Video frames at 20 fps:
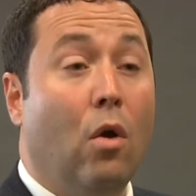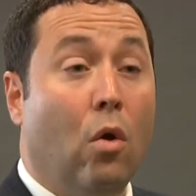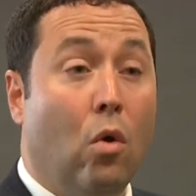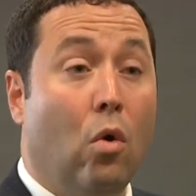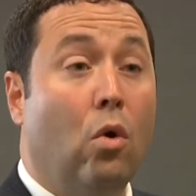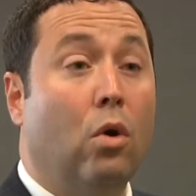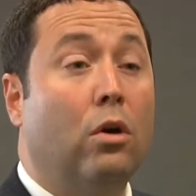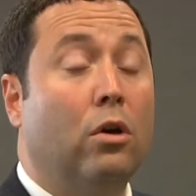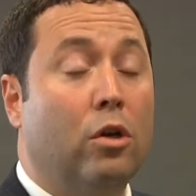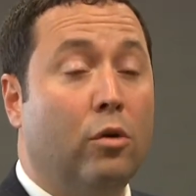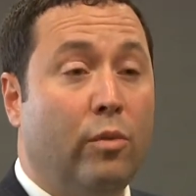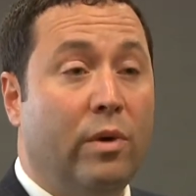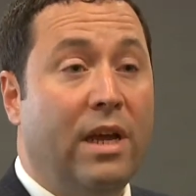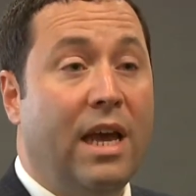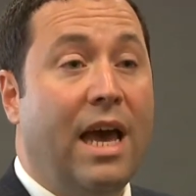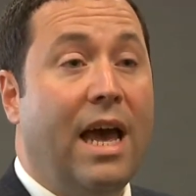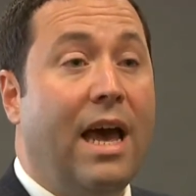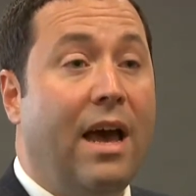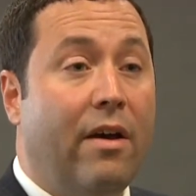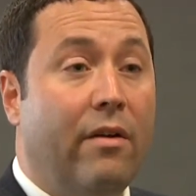or could we
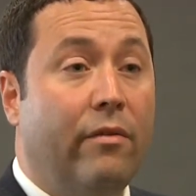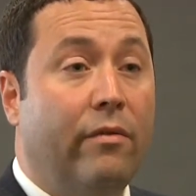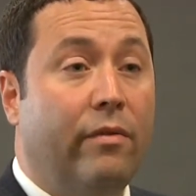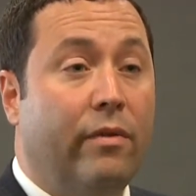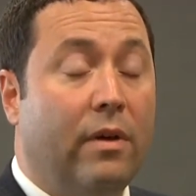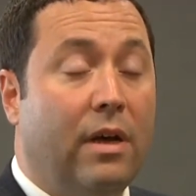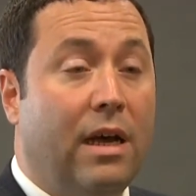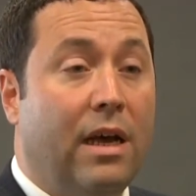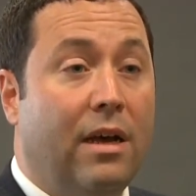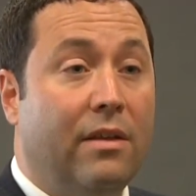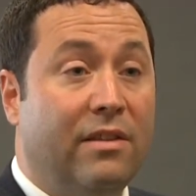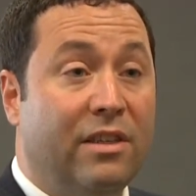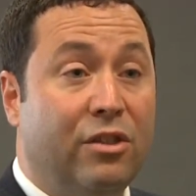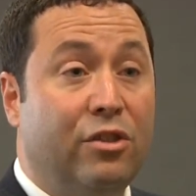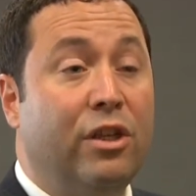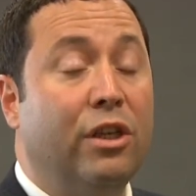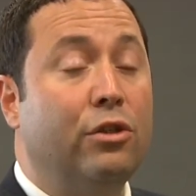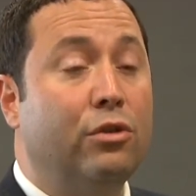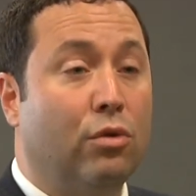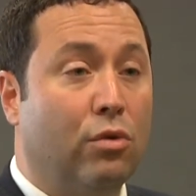have this
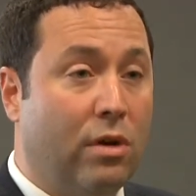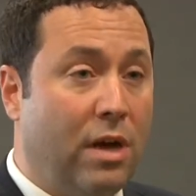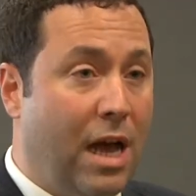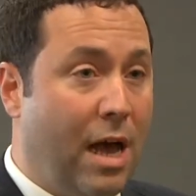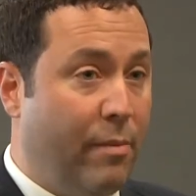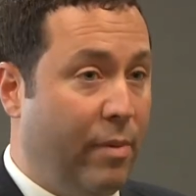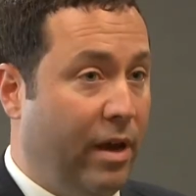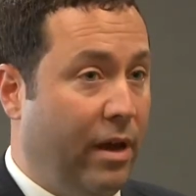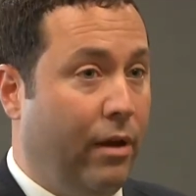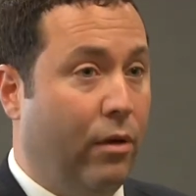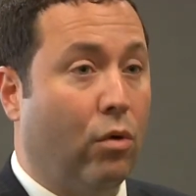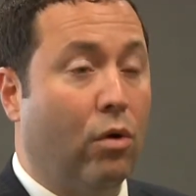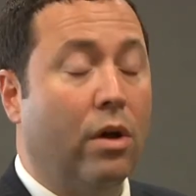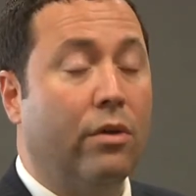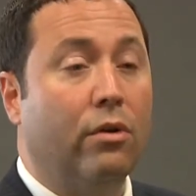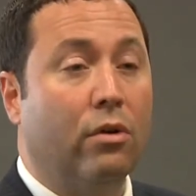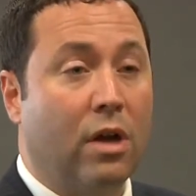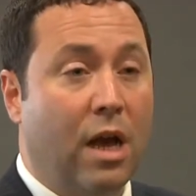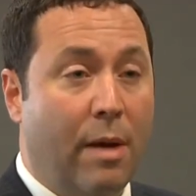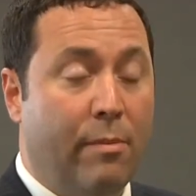digital copy or
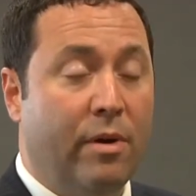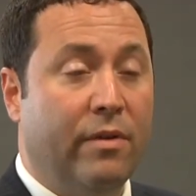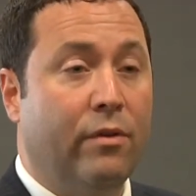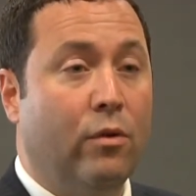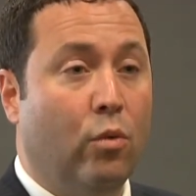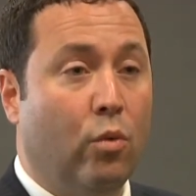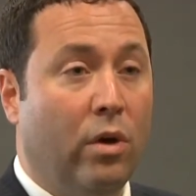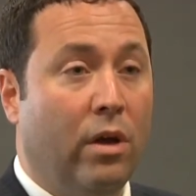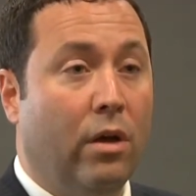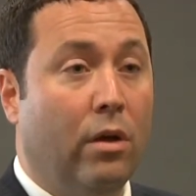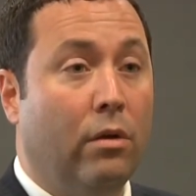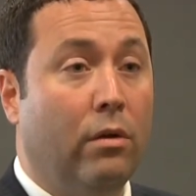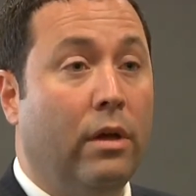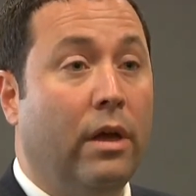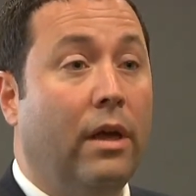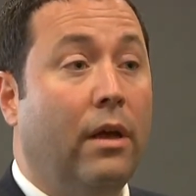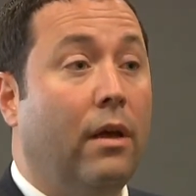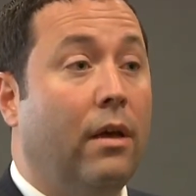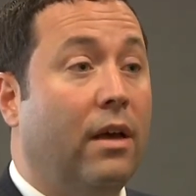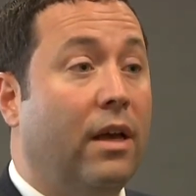other copy of the will
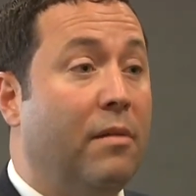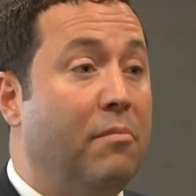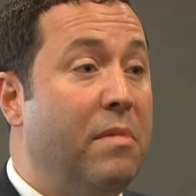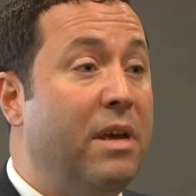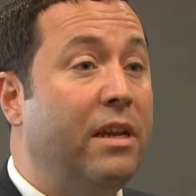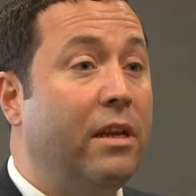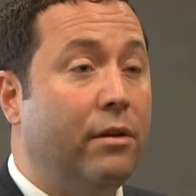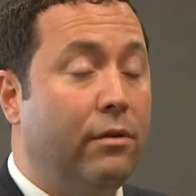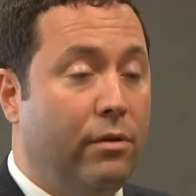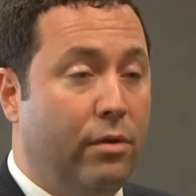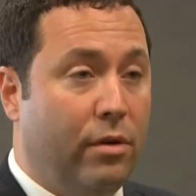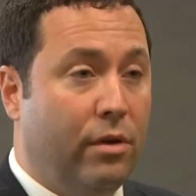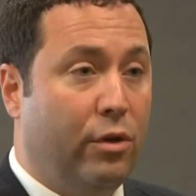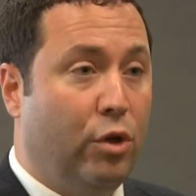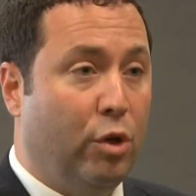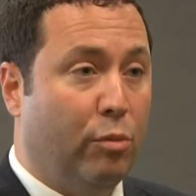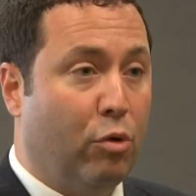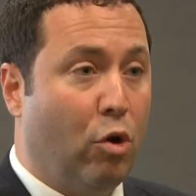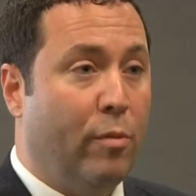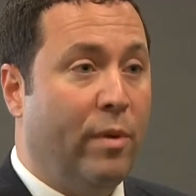admitted
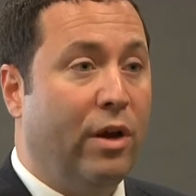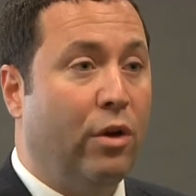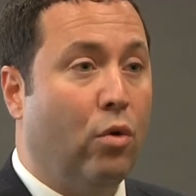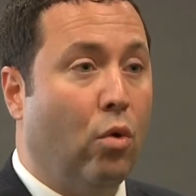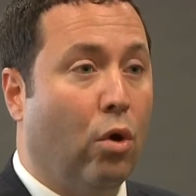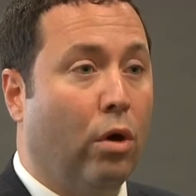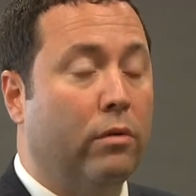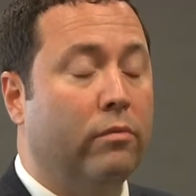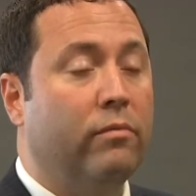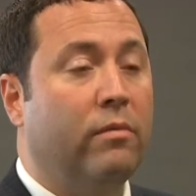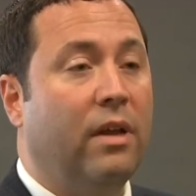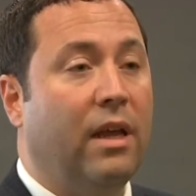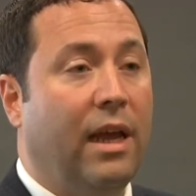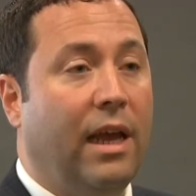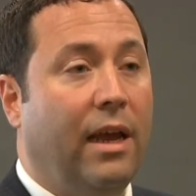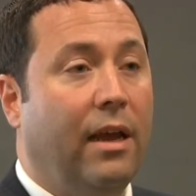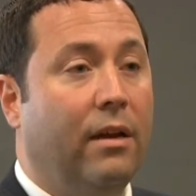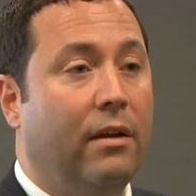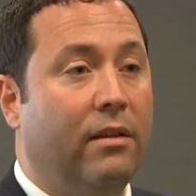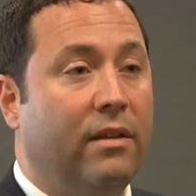to the probate court
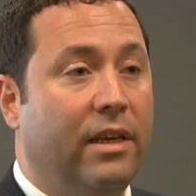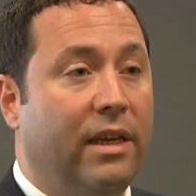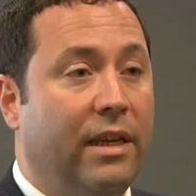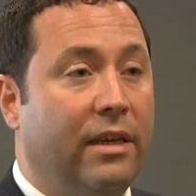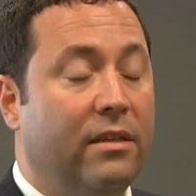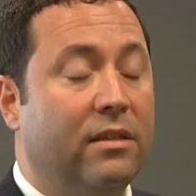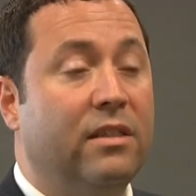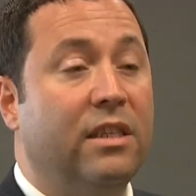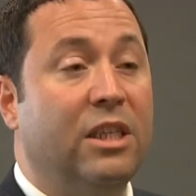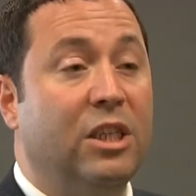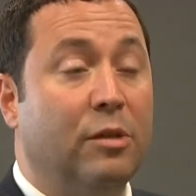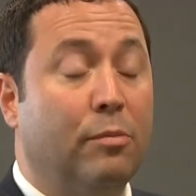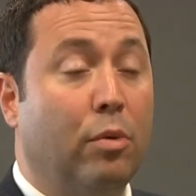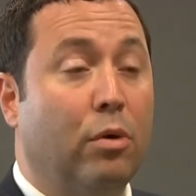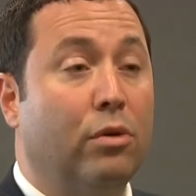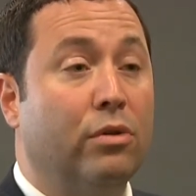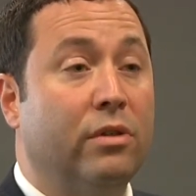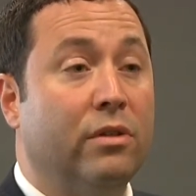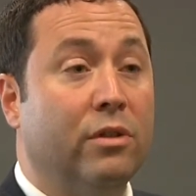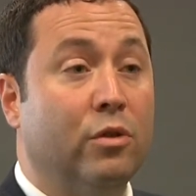and the deceased
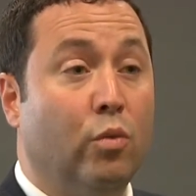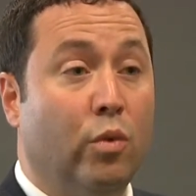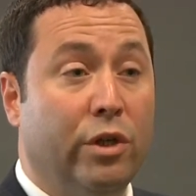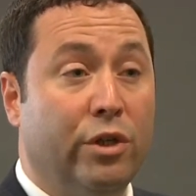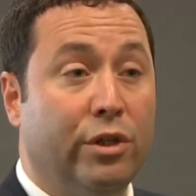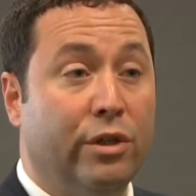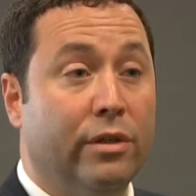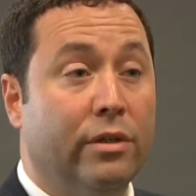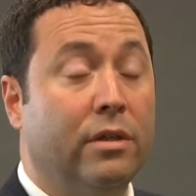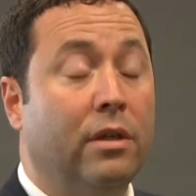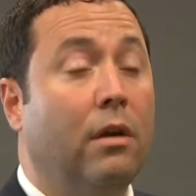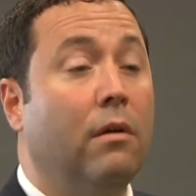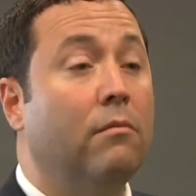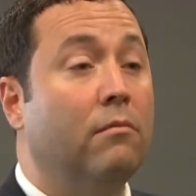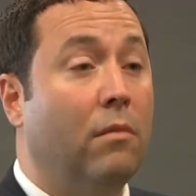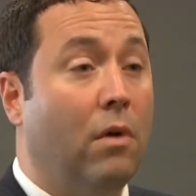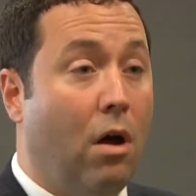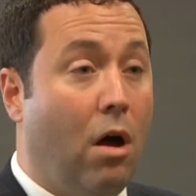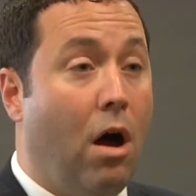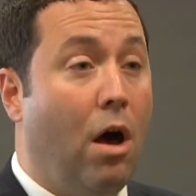person's wishes
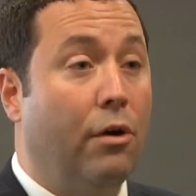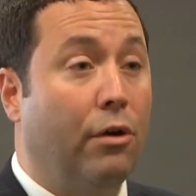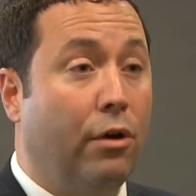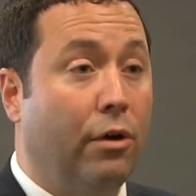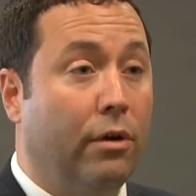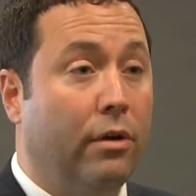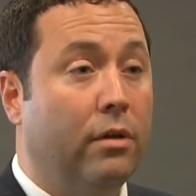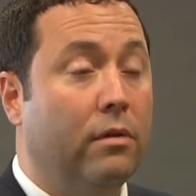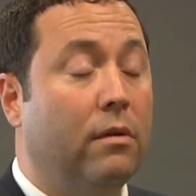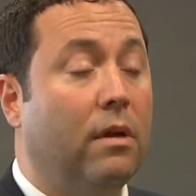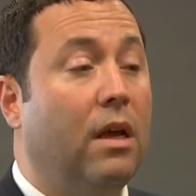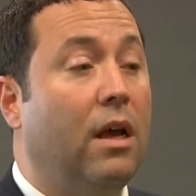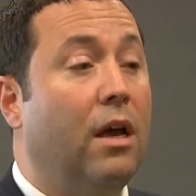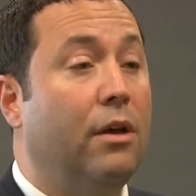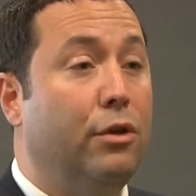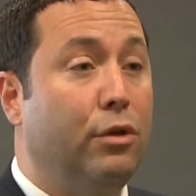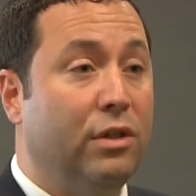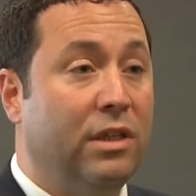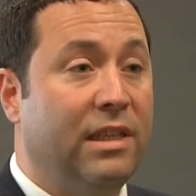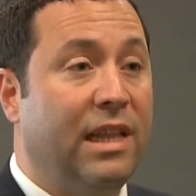honored
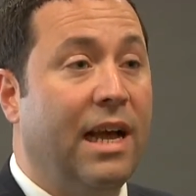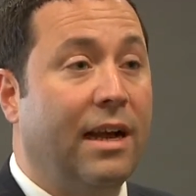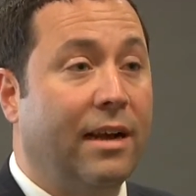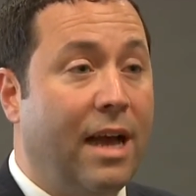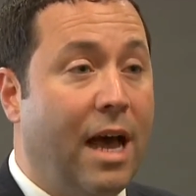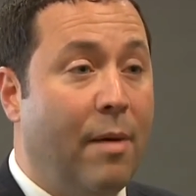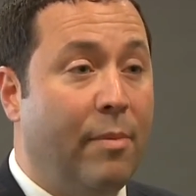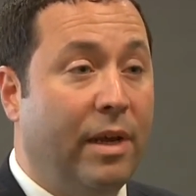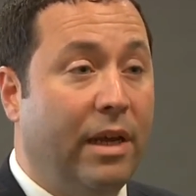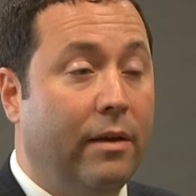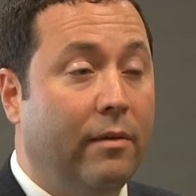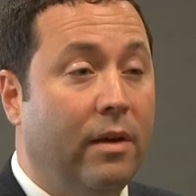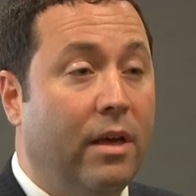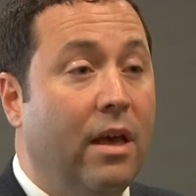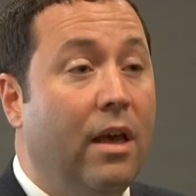using that copy?